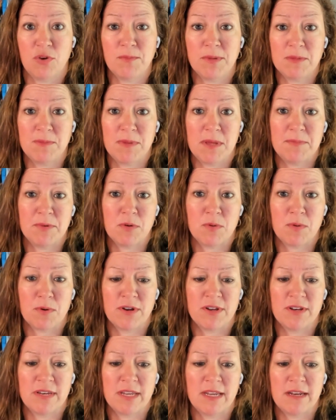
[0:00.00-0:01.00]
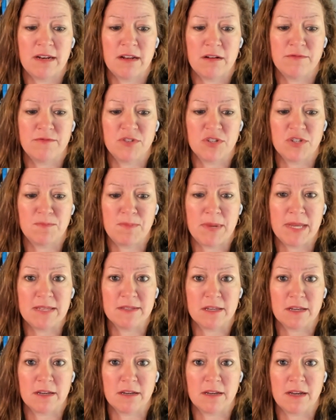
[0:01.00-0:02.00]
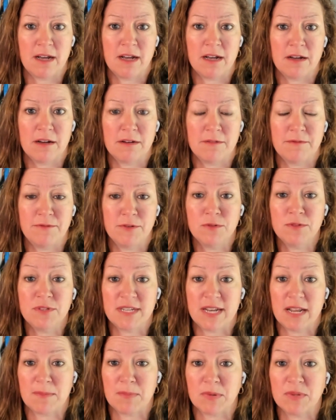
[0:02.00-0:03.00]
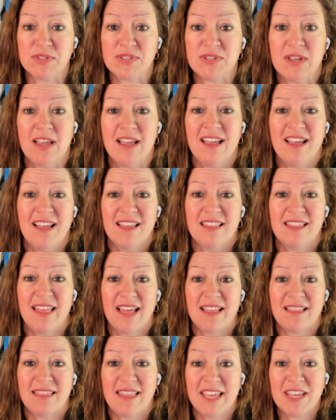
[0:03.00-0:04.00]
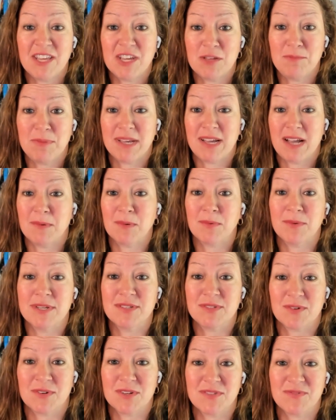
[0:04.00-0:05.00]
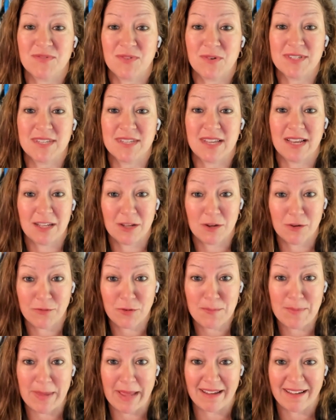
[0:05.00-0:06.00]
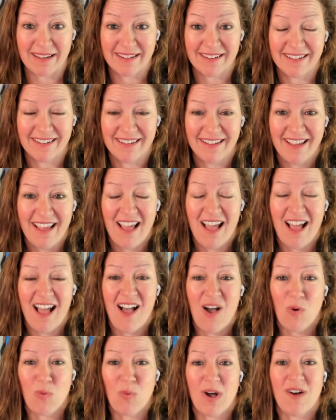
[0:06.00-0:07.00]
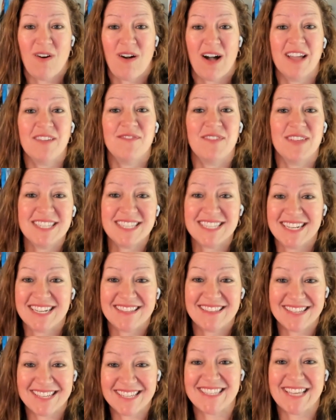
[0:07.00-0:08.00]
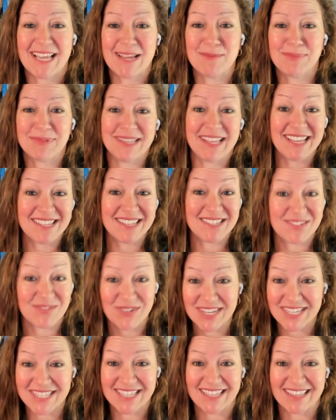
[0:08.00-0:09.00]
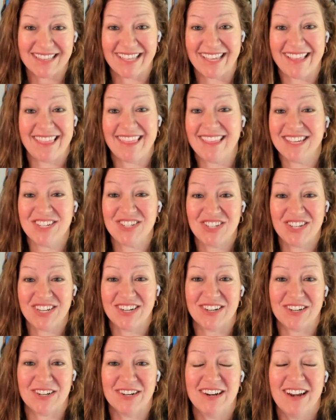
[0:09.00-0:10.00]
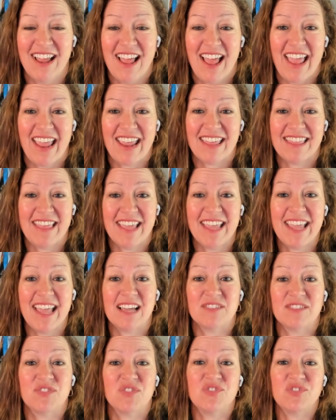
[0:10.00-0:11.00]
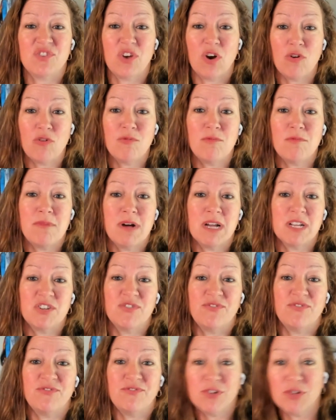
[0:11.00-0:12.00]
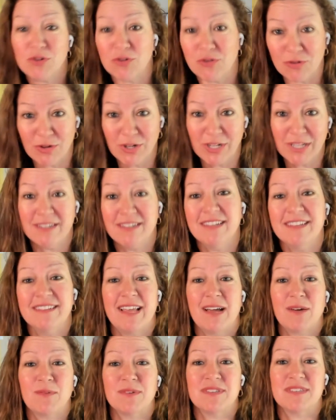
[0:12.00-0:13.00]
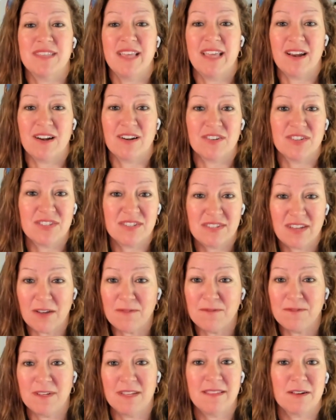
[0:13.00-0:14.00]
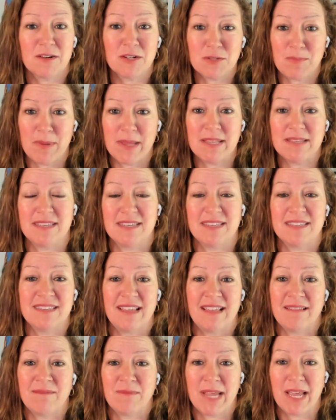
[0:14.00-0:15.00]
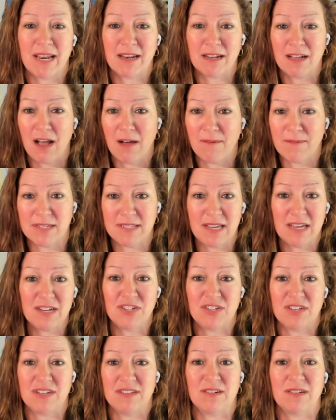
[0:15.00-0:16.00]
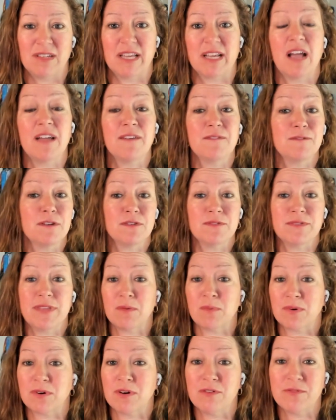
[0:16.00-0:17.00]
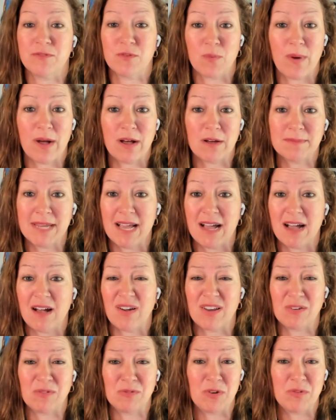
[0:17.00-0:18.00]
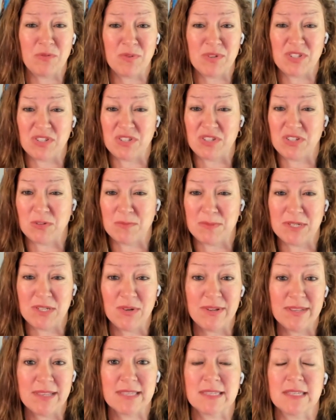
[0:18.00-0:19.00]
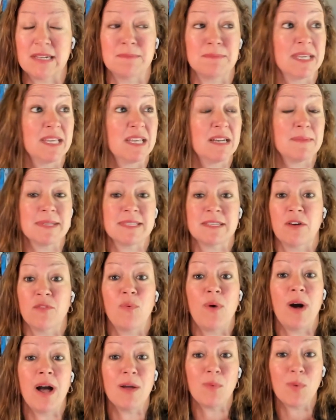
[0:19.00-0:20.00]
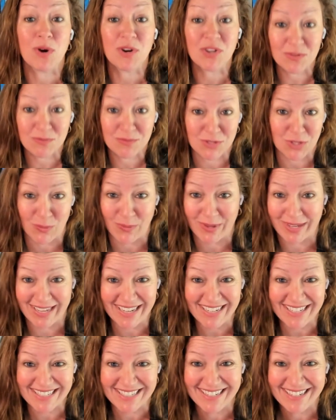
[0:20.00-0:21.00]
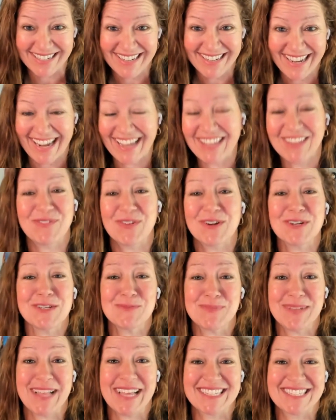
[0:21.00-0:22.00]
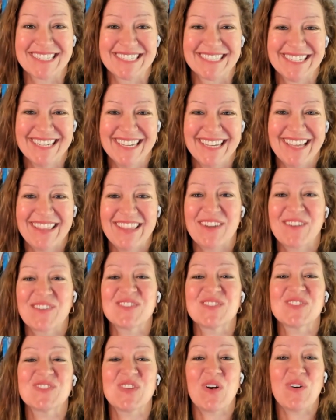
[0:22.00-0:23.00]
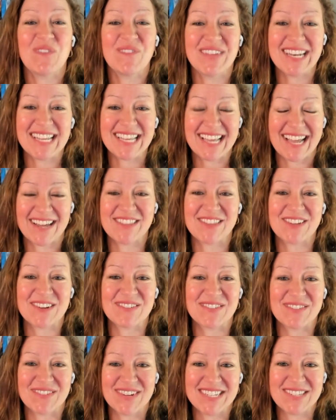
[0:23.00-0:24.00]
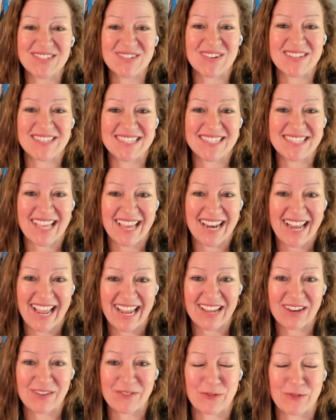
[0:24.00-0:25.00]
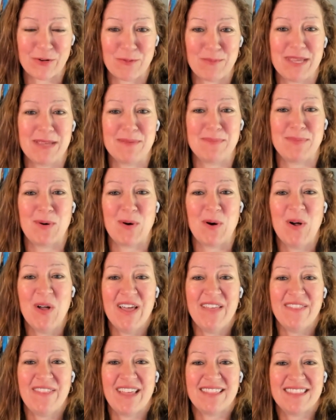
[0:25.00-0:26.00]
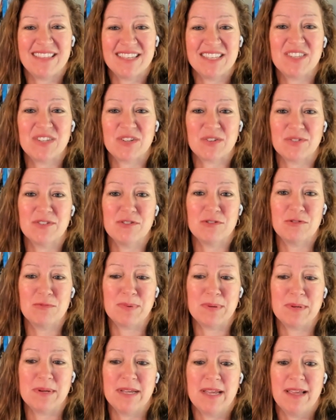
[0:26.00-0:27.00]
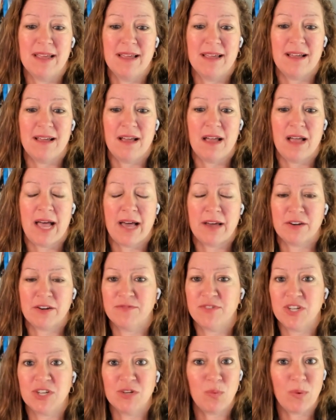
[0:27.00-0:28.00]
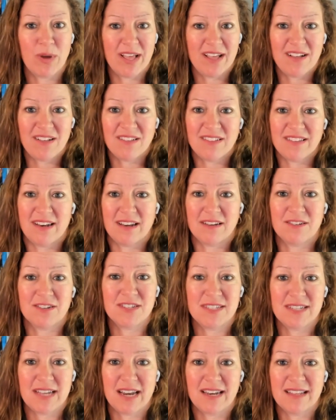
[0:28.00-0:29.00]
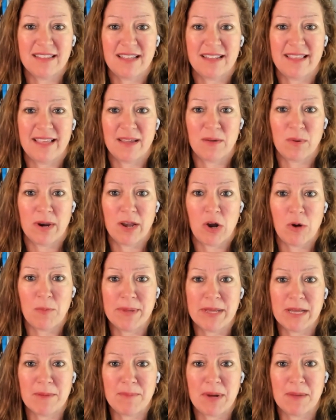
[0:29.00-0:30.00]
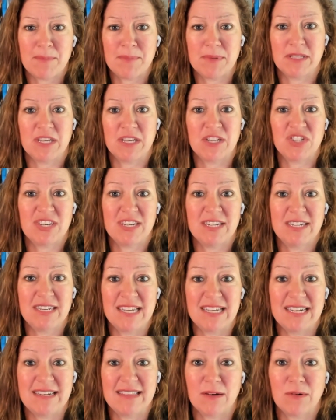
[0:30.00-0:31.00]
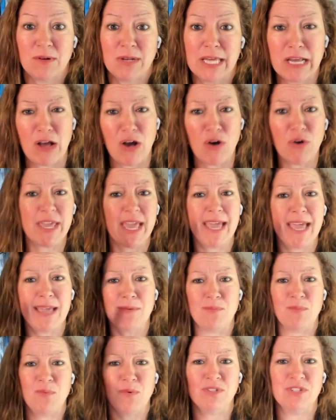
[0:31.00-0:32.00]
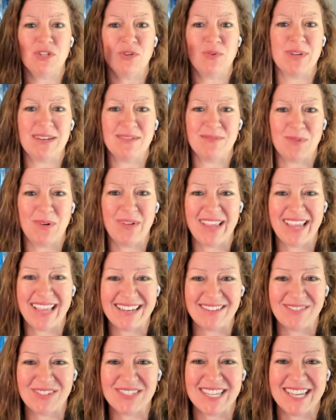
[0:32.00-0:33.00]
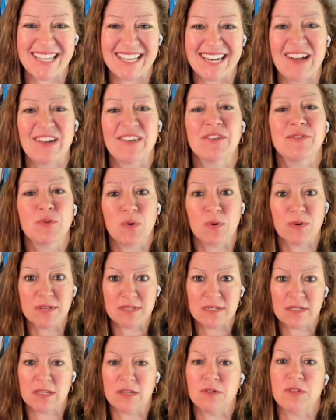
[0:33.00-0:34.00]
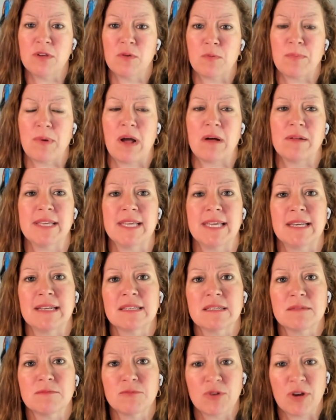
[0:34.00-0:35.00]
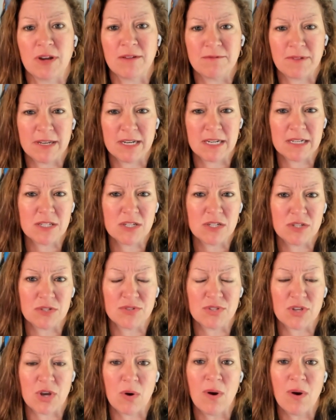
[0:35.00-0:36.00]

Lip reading: many people were in need of just basic food staples, that they could become a resource for San Diego Food Bank. Well, I visited this same place recently this year, and they had so much food that was there stuffed in their spaces. And we had a conversation, and they're like, I feel that we're overwhelmed now. I don't know if we should still be doing this. And I'm thinking to myself, why were you doing it in the first place? There were so many other resources at hand for people that this group, out of goodwill and understanding that they were helping a population in need, they were like, okay, we'll do it. We'll take it out. And of course, they were probably getting some grant funding to do so.